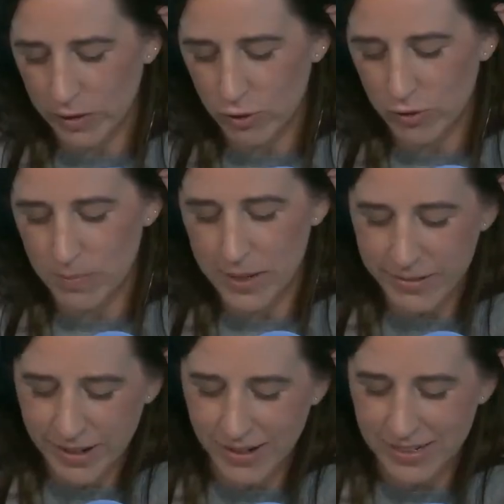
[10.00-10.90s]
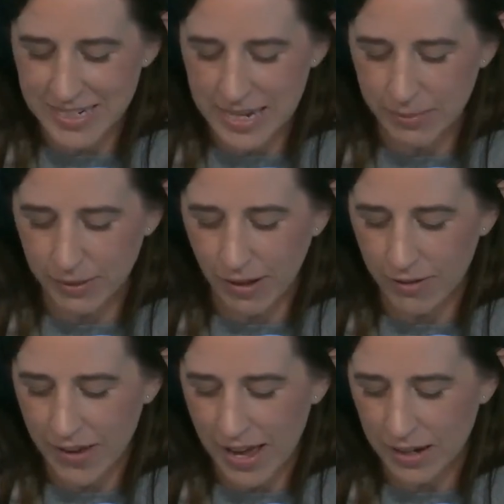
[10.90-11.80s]
through the periodic table
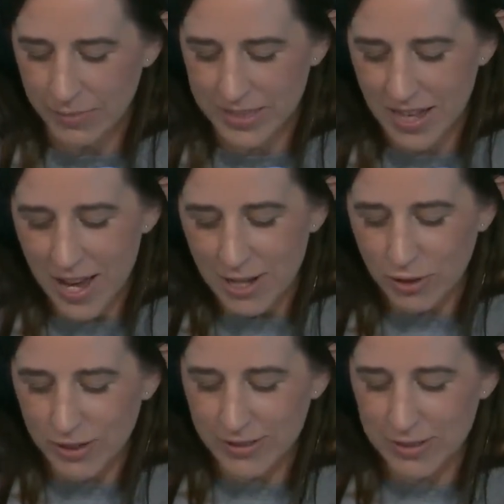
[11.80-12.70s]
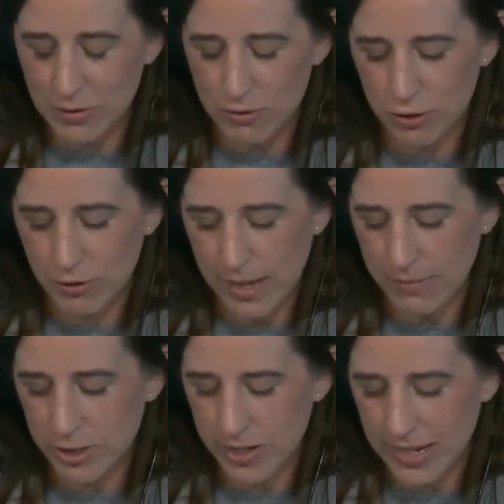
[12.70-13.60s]
of elements. Joining us to go through
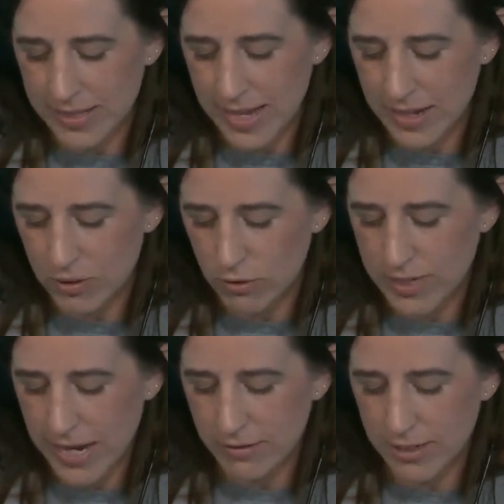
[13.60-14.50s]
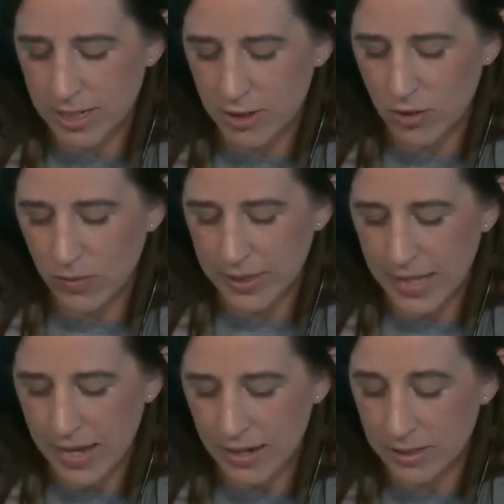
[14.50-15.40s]
chemistry is Enda O'Dowd, teacher with the
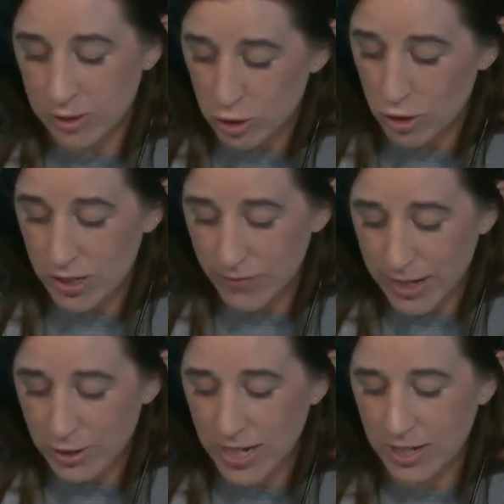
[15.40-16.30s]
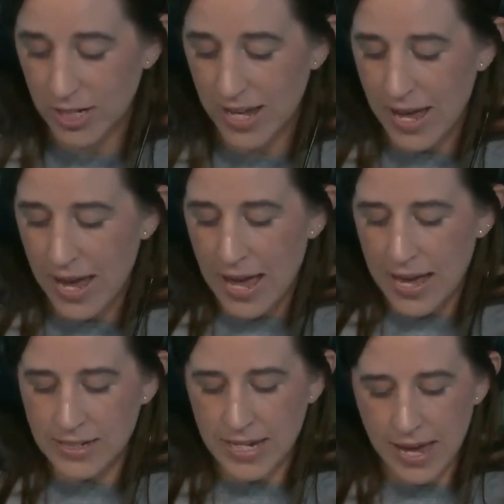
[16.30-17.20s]
Institute of Education.
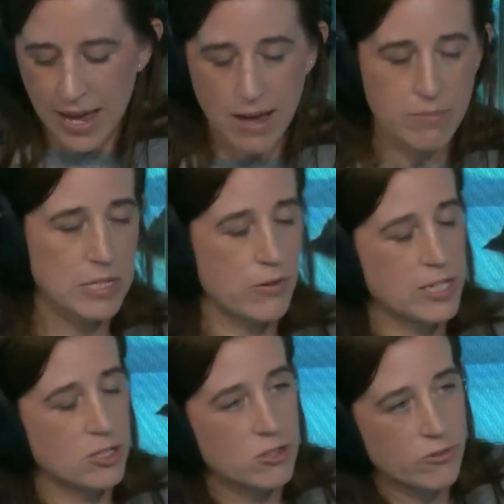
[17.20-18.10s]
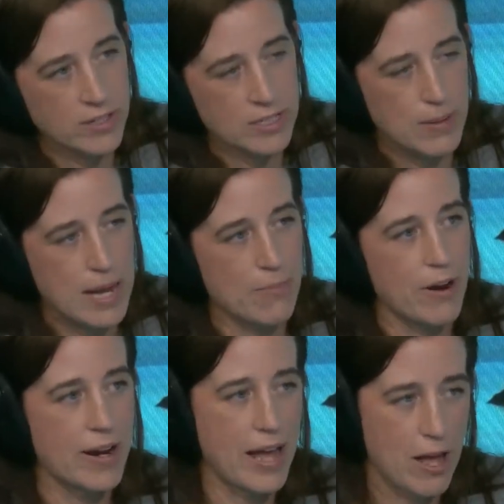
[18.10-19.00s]
Enda, how many questions are on this paper
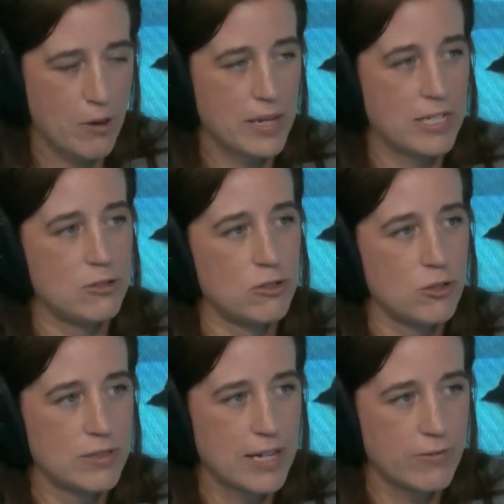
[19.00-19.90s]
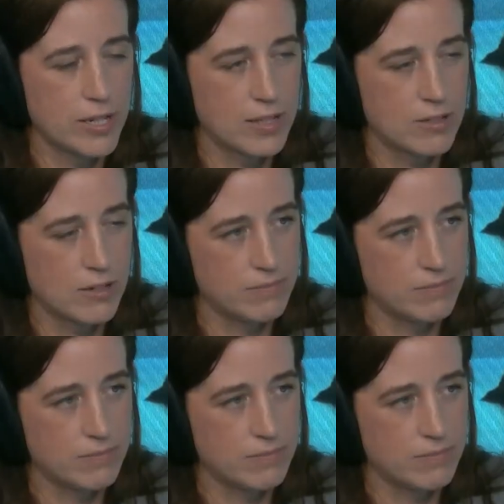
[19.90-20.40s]
and how many do students have to answer?